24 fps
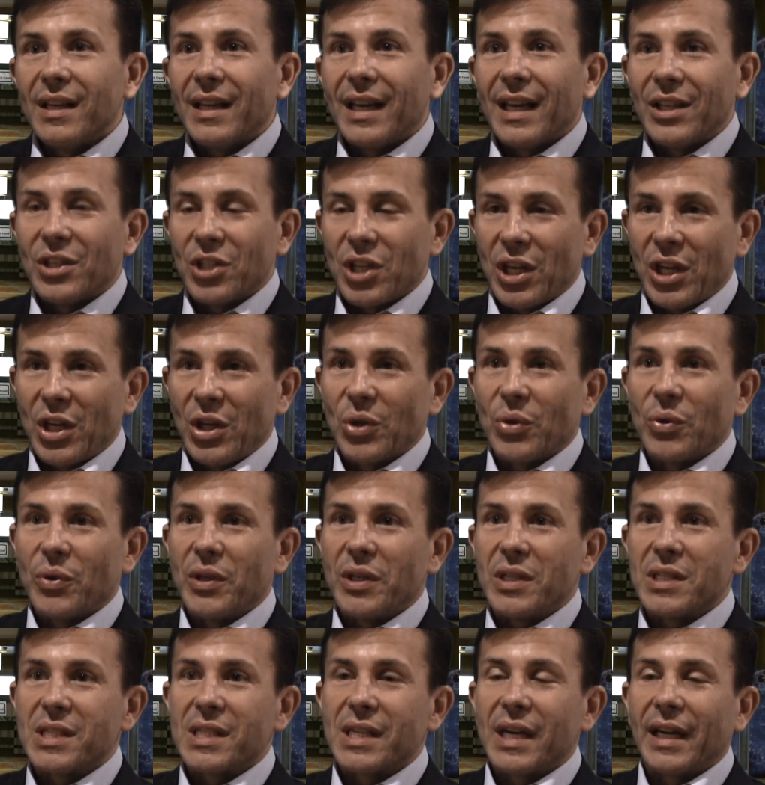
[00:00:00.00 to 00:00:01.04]
And to hear
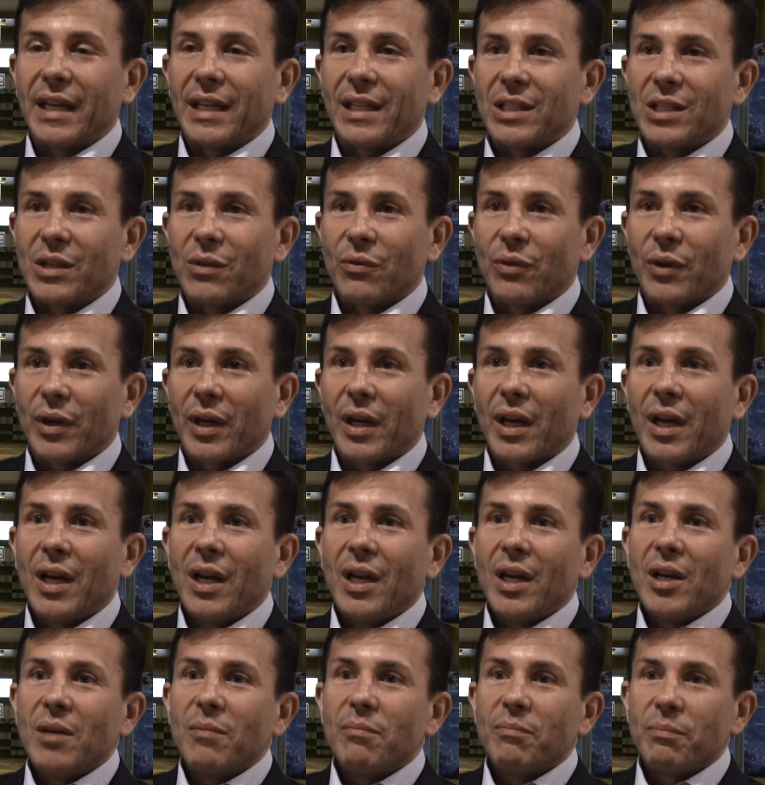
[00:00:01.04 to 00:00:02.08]
these scientific
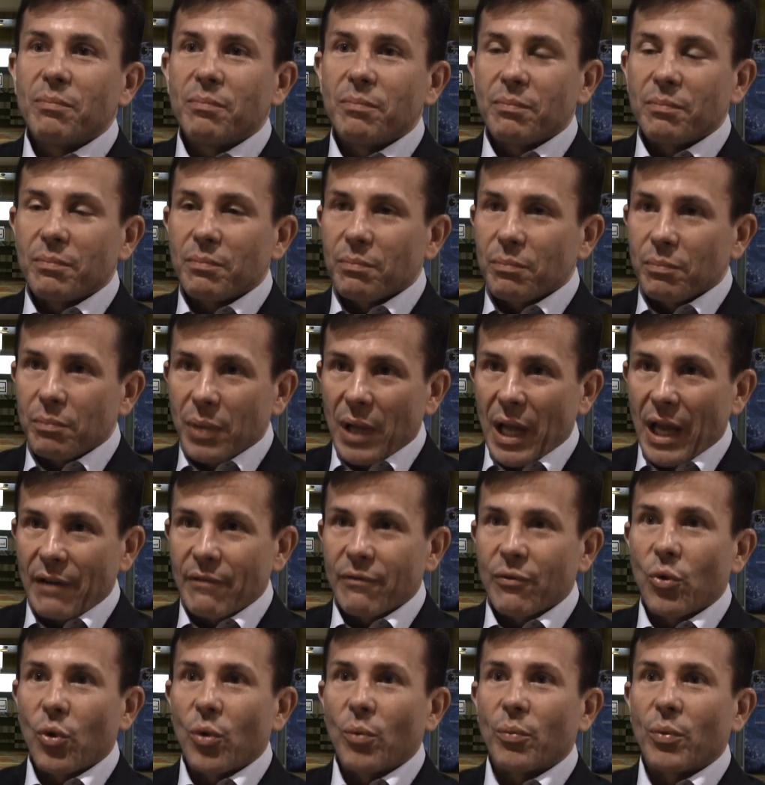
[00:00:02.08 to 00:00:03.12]

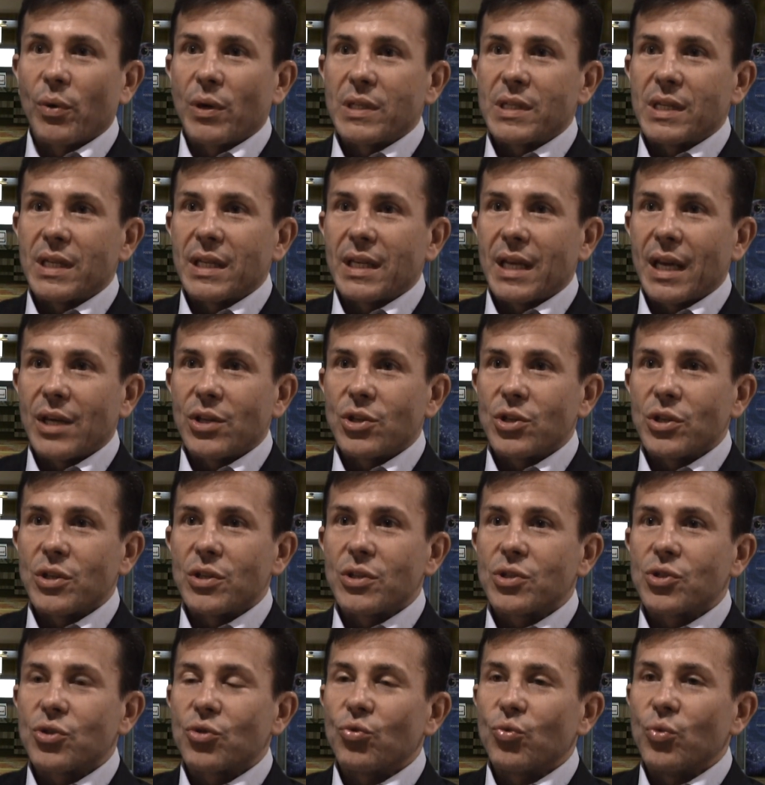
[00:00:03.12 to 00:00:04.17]
platform
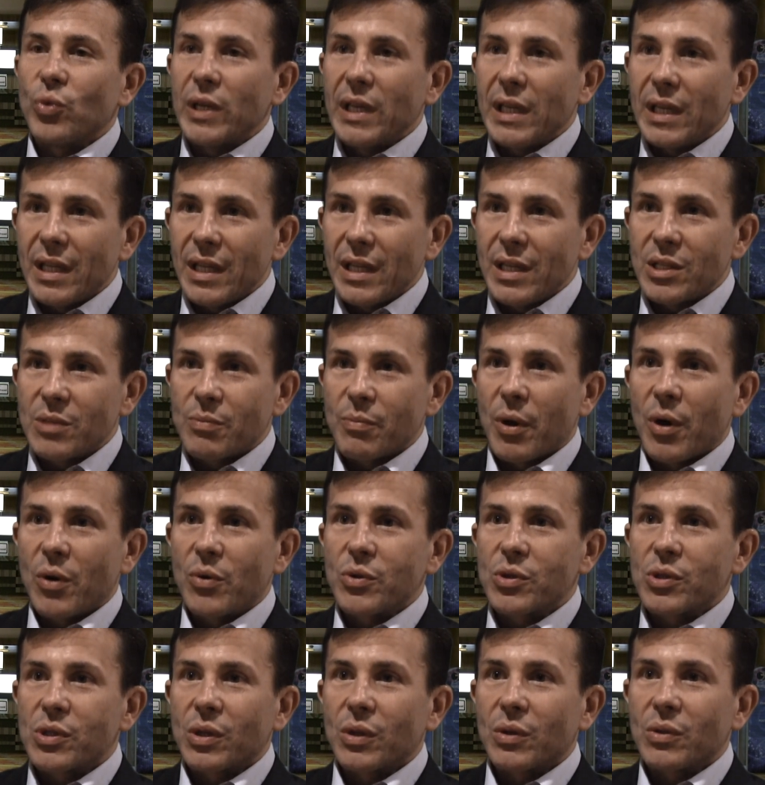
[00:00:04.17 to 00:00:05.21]
presentations, to read these
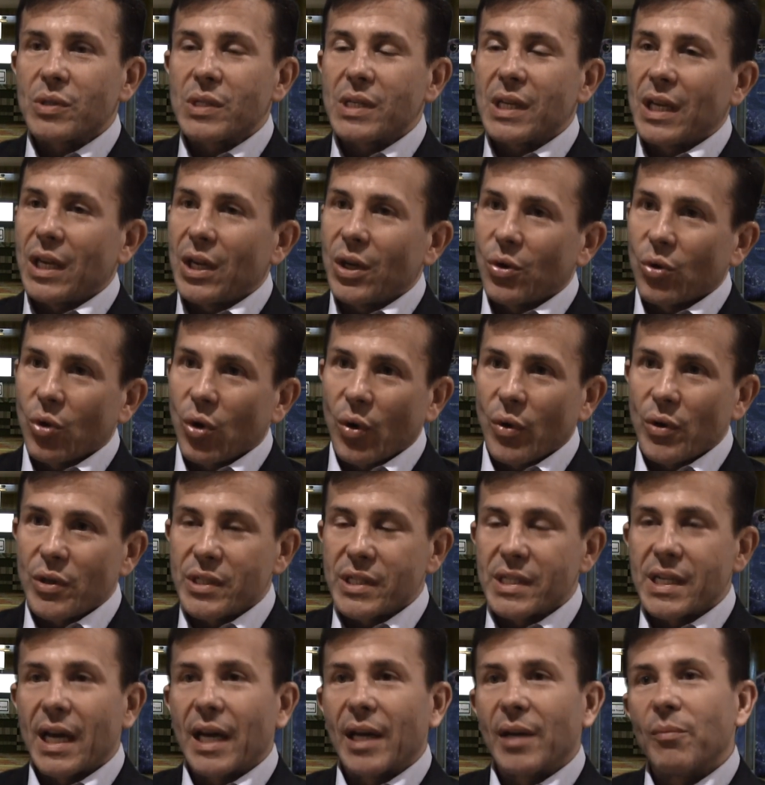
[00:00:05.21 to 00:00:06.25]
posters, to hear all the
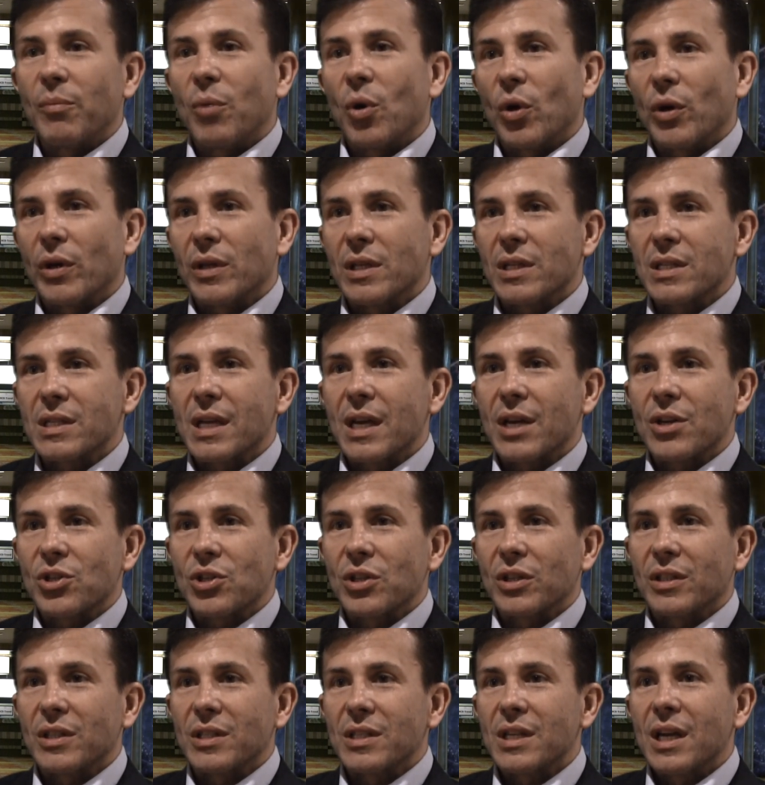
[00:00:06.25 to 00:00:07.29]
sidebar
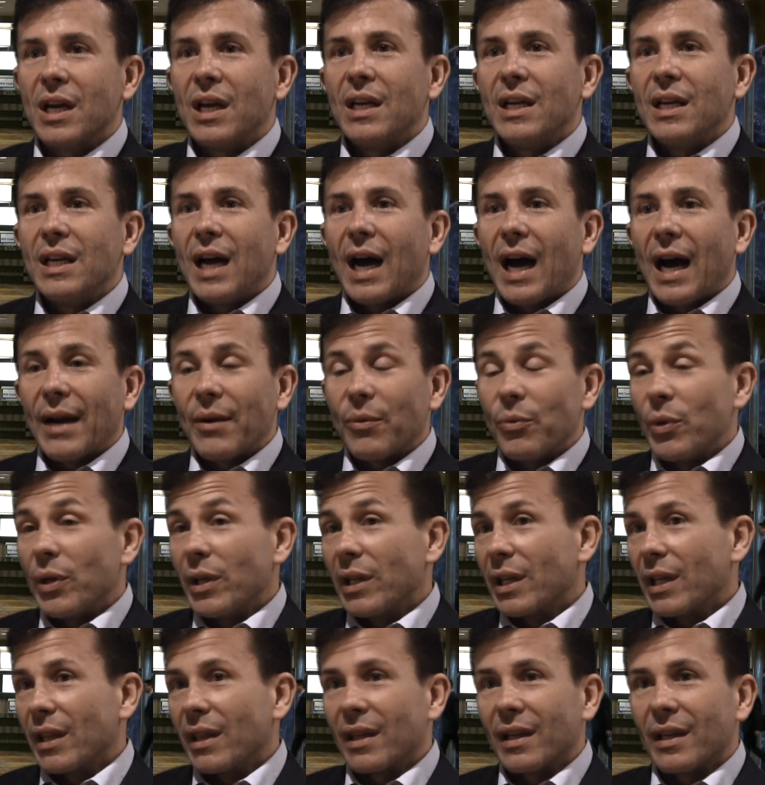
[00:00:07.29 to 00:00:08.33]
discussions, I
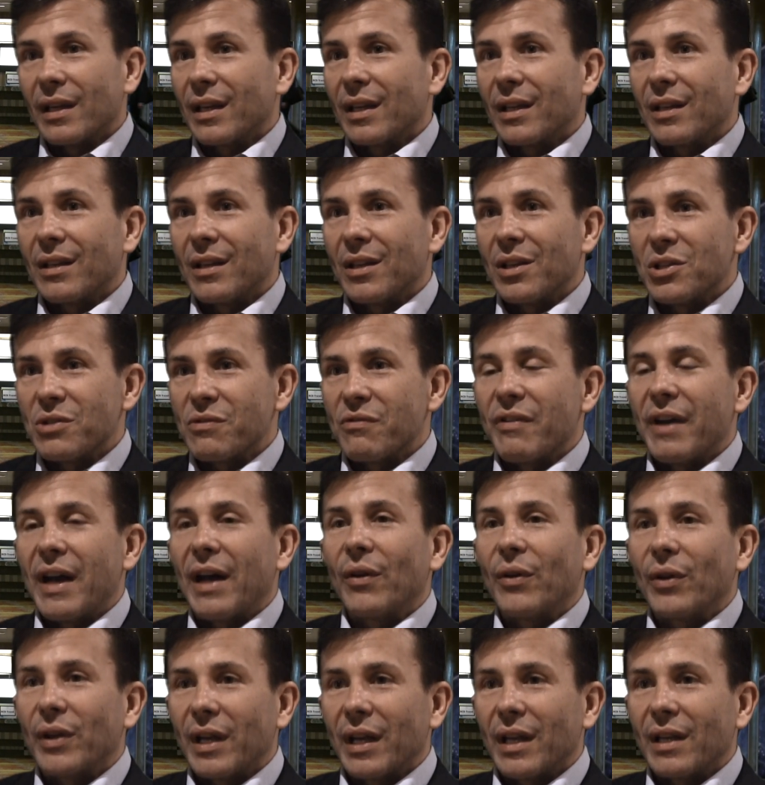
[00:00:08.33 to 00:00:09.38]
really think it, this
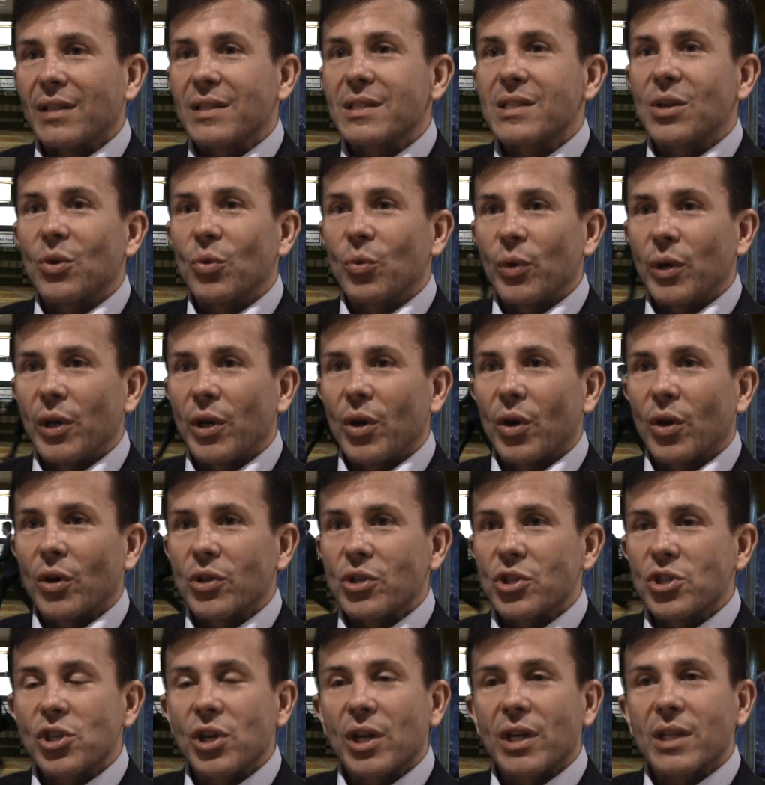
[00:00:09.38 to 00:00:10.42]
validates that we are
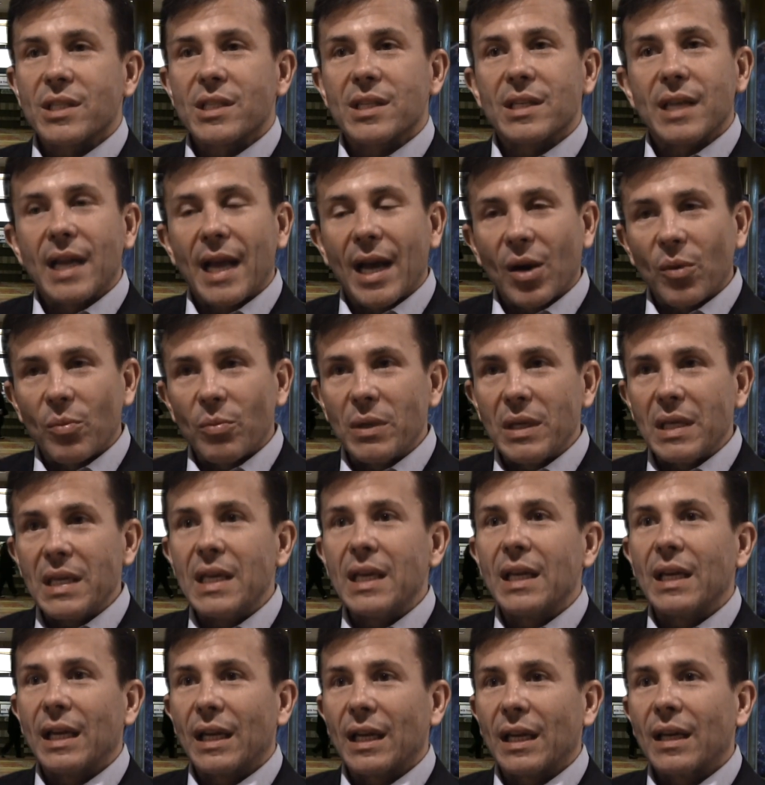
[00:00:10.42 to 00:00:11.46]
just now
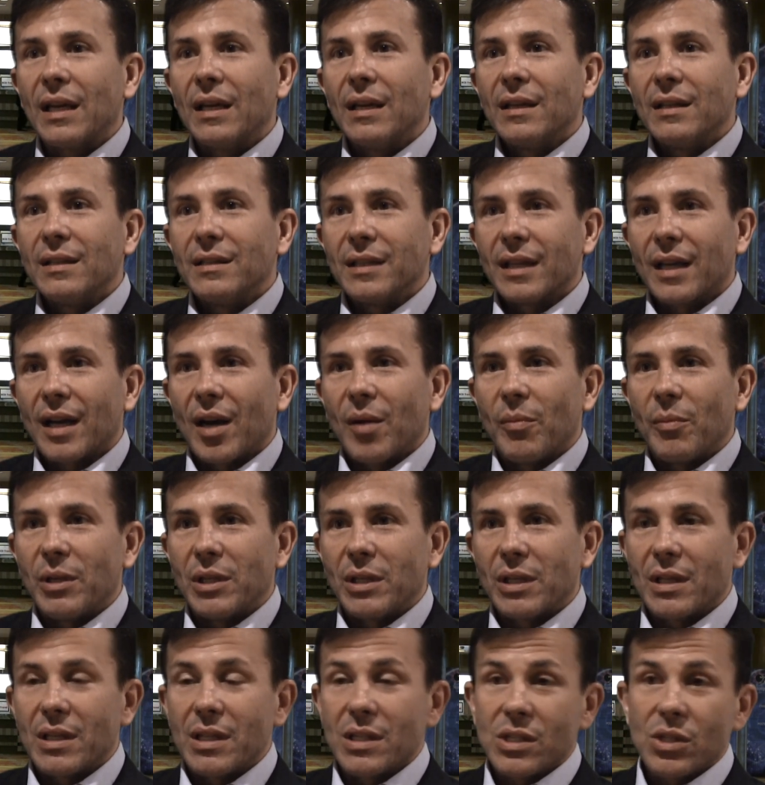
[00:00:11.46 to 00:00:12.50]
beginning to come
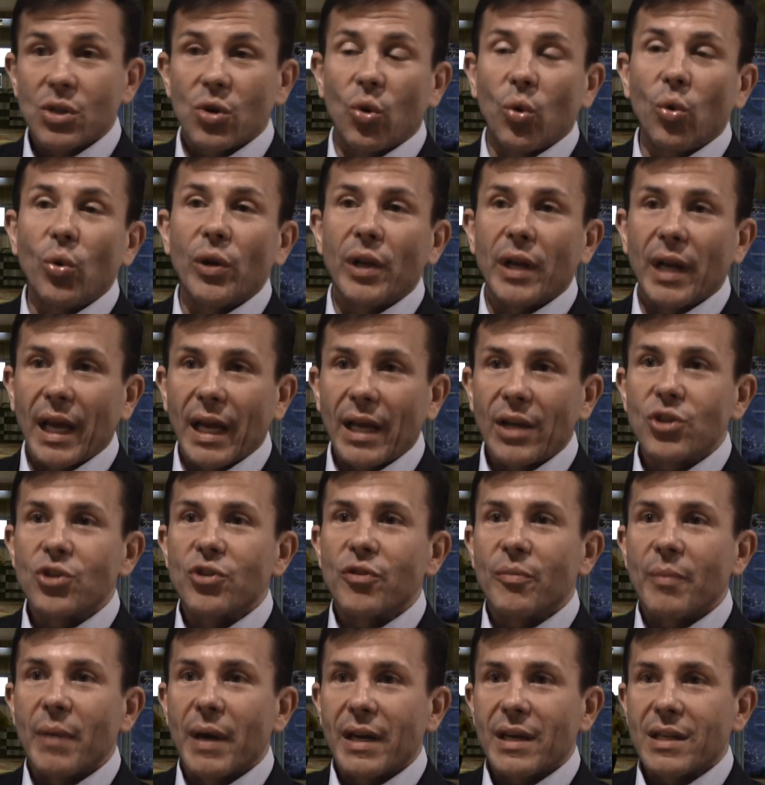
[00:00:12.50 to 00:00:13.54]
into this golden age
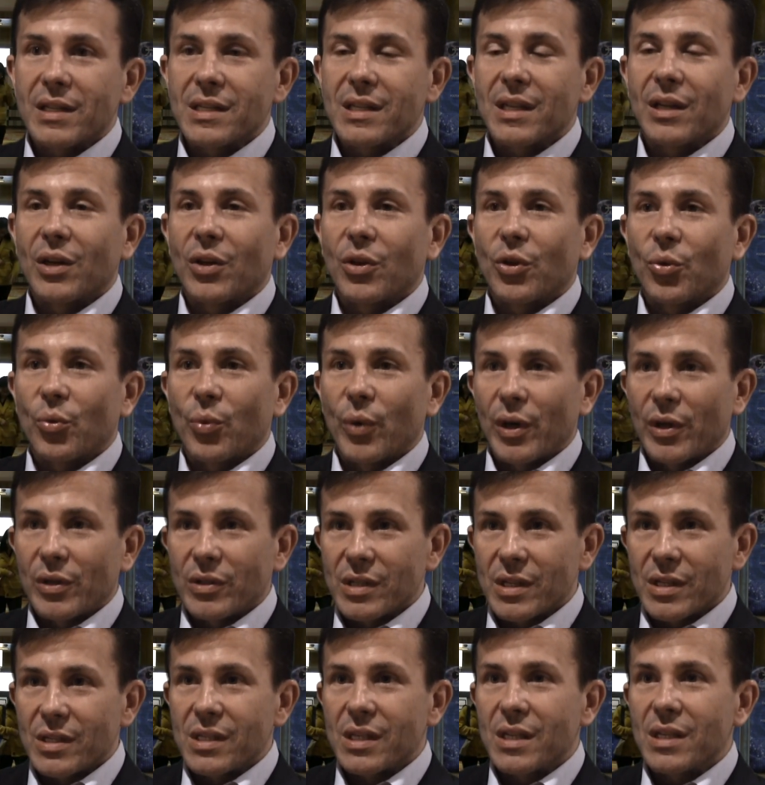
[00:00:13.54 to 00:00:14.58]
of medicine and the rare
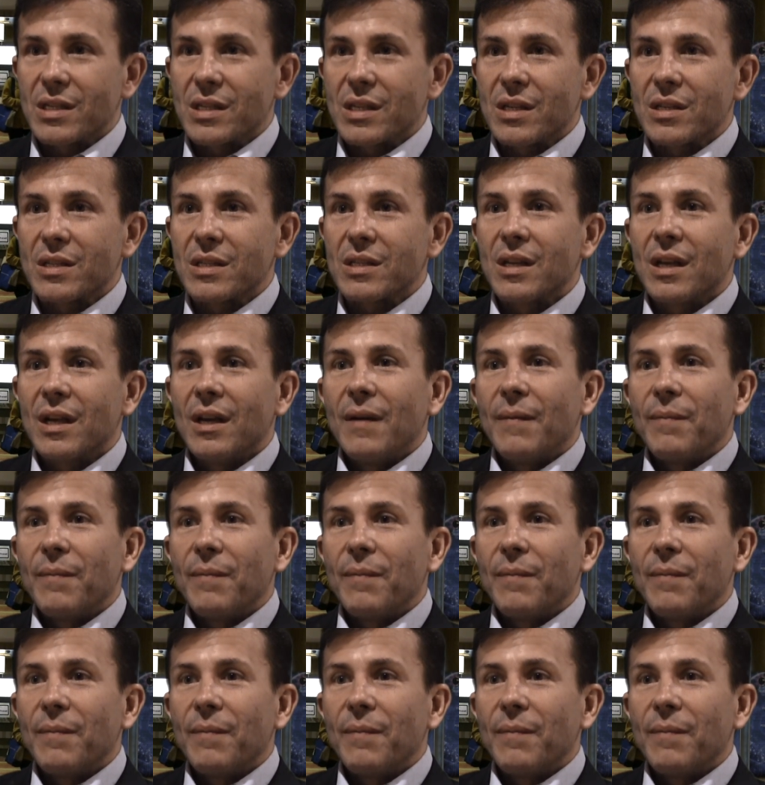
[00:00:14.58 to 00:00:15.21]
diseases.